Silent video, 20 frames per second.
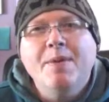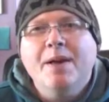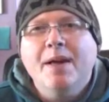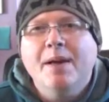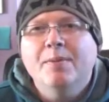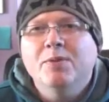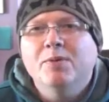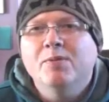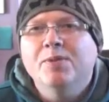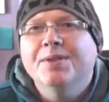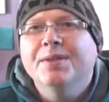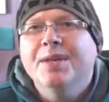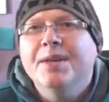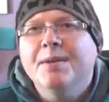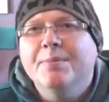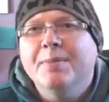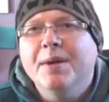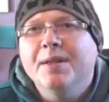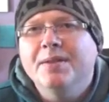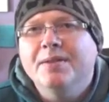that comes with
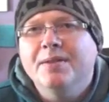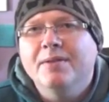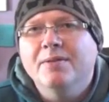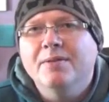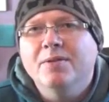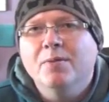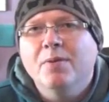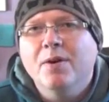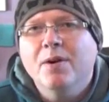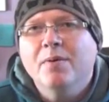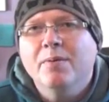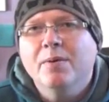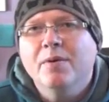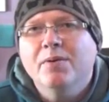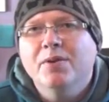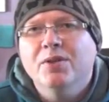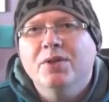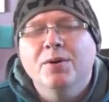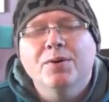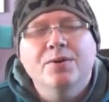Sega Menacer as well, but
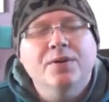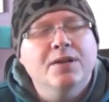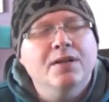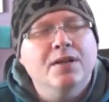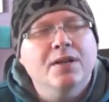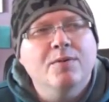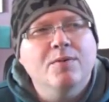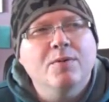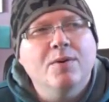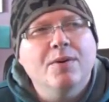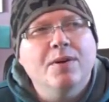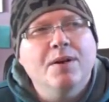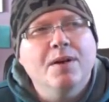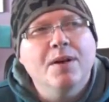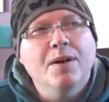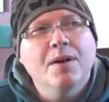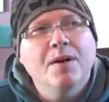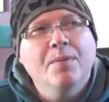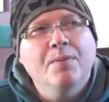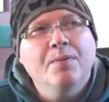the shooter type one.
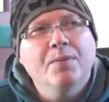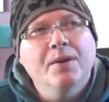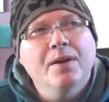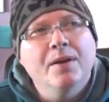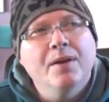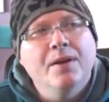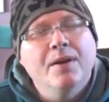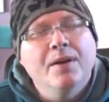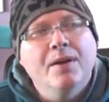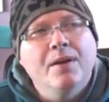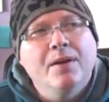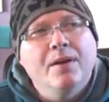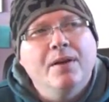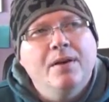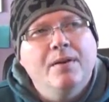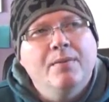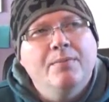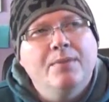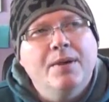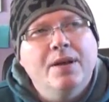Um,
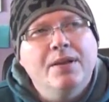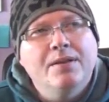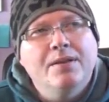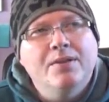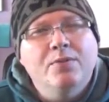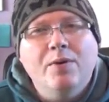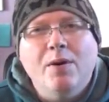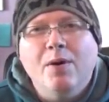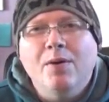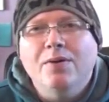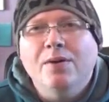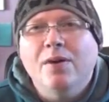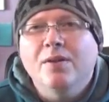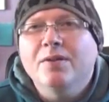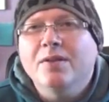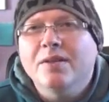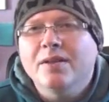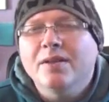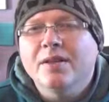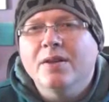but as well as
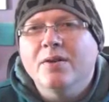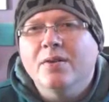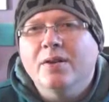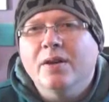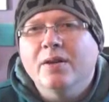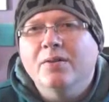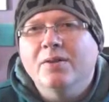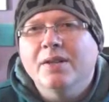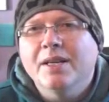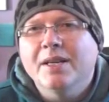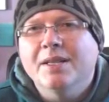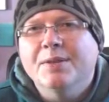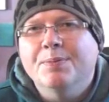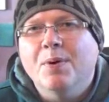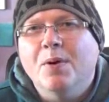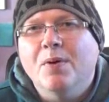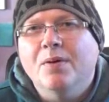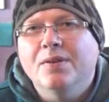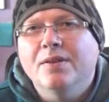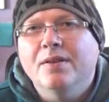those, obviously you got to get on the
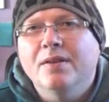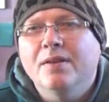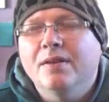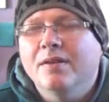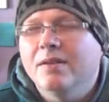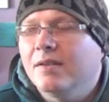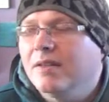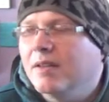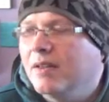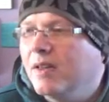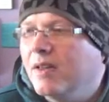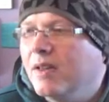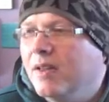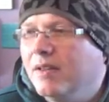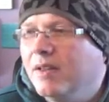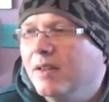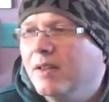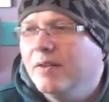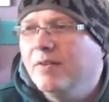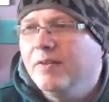Xbox, and uh,
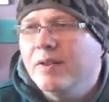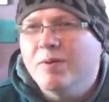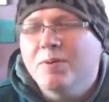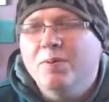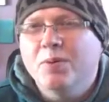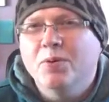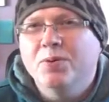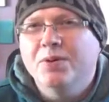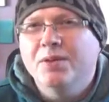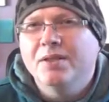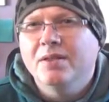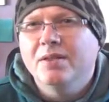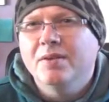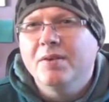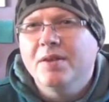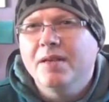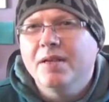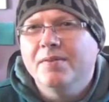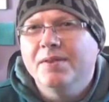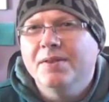I don't know if they were ported to
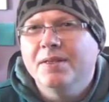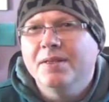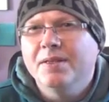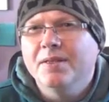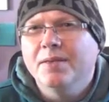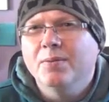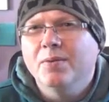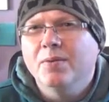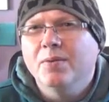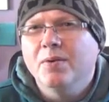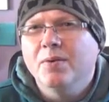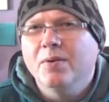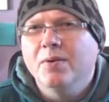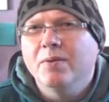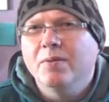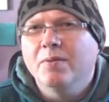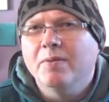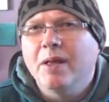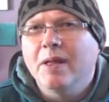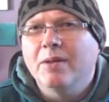any other system or
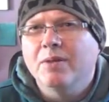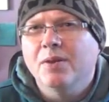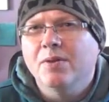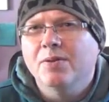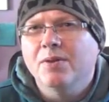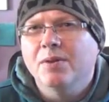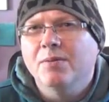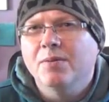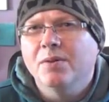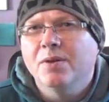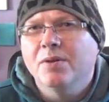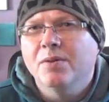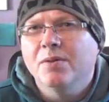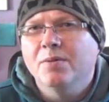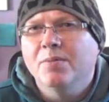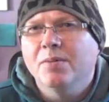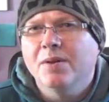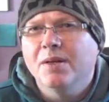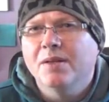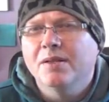not. I told you I'm an
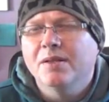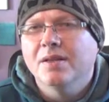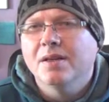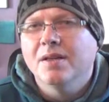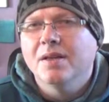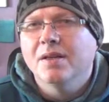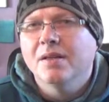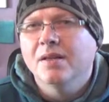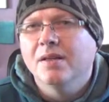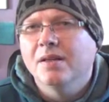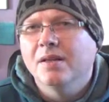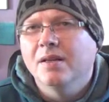old, but uh,